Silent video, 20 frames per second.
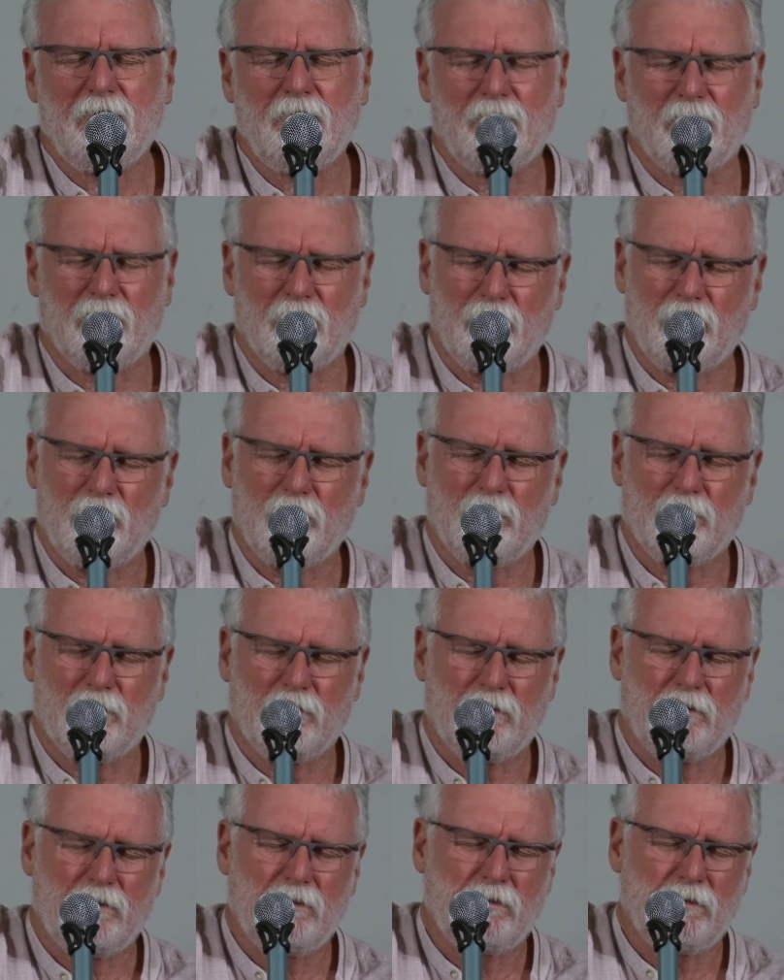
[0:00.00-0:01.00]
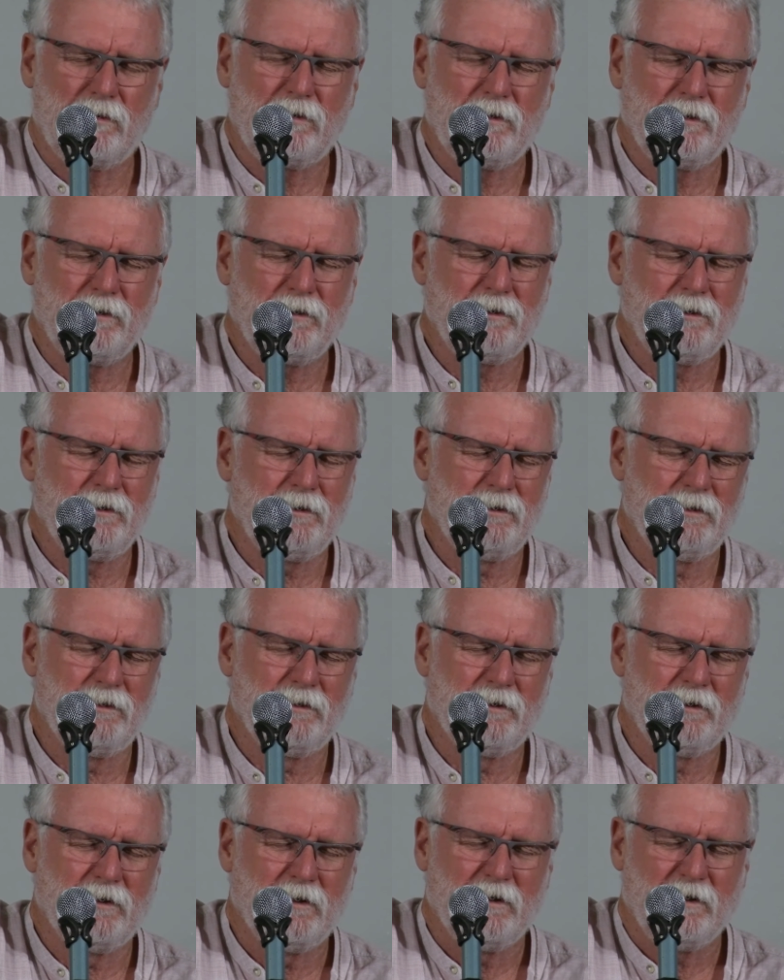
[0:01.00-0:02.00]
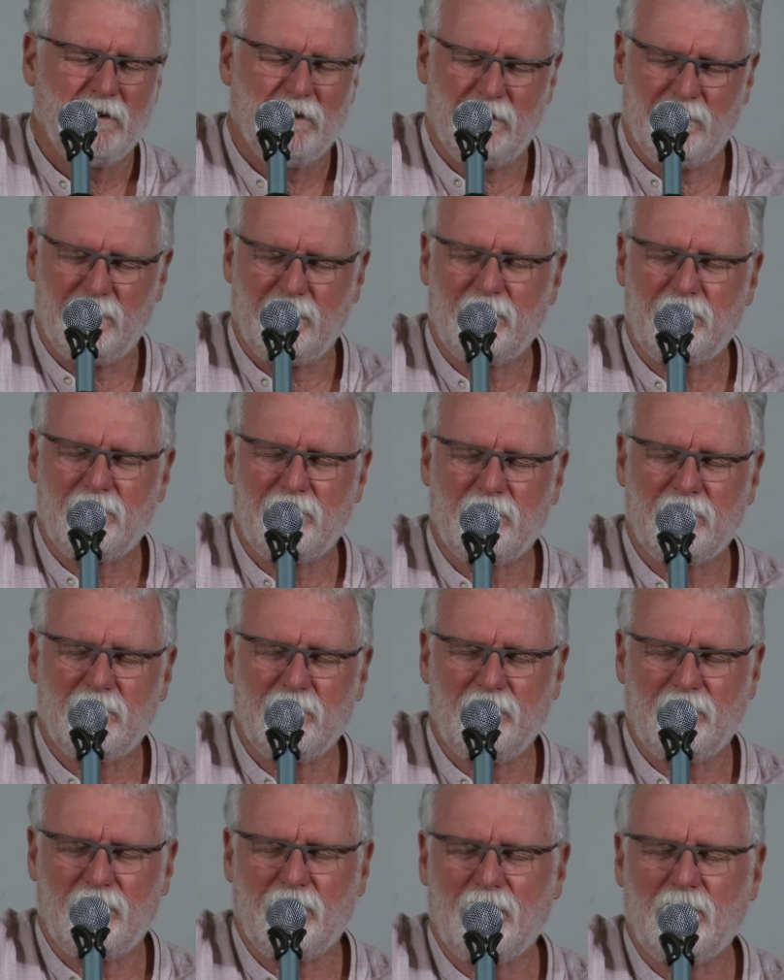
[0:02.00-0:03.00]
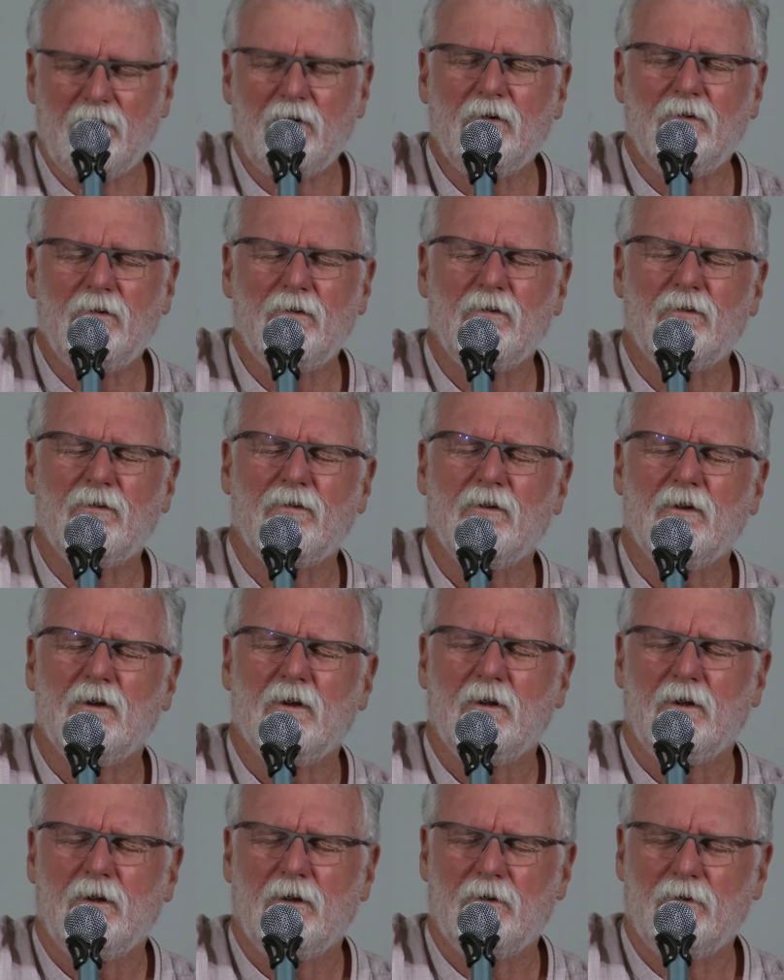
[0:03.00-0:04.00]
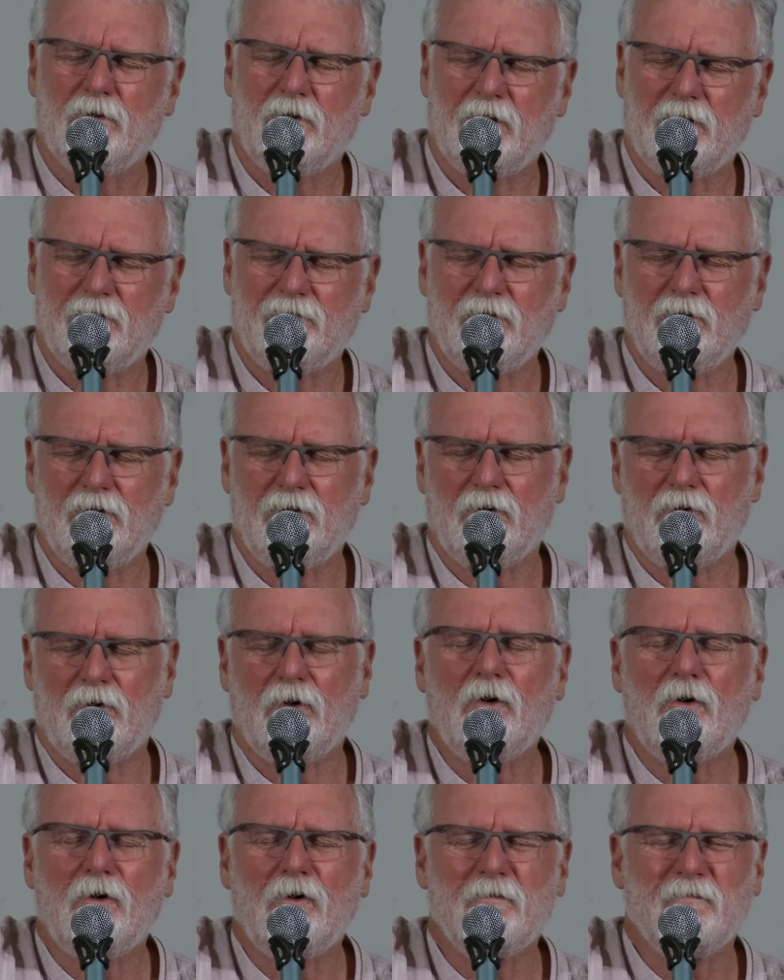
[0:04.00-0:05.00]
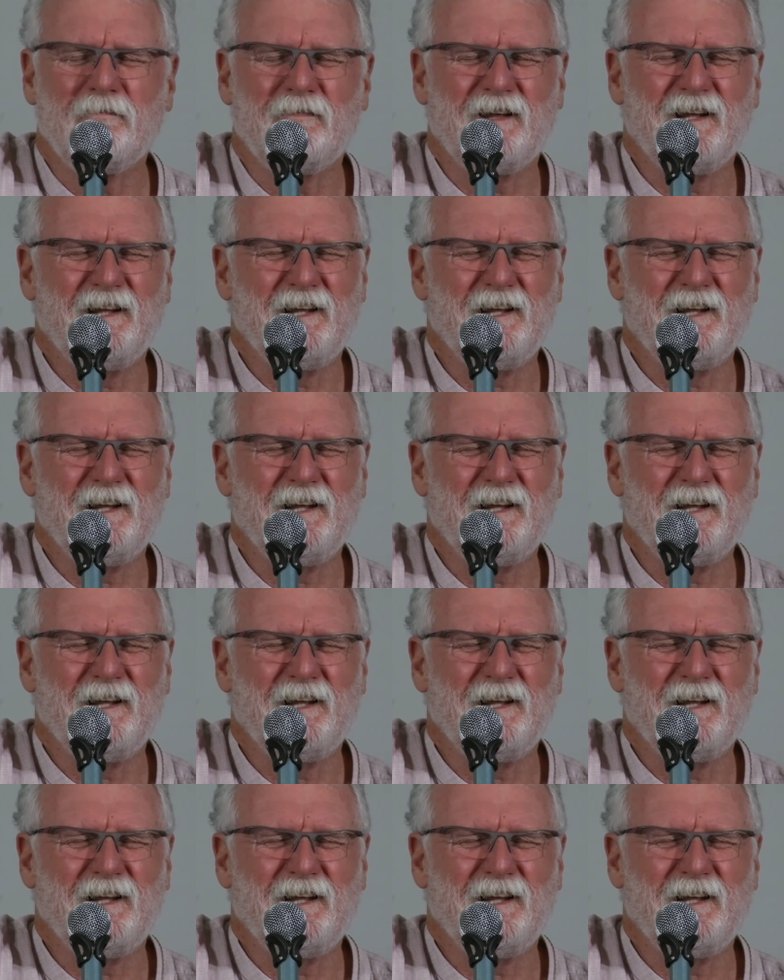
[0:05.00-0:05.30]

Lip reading: reward. Here on earth, you'll never know, my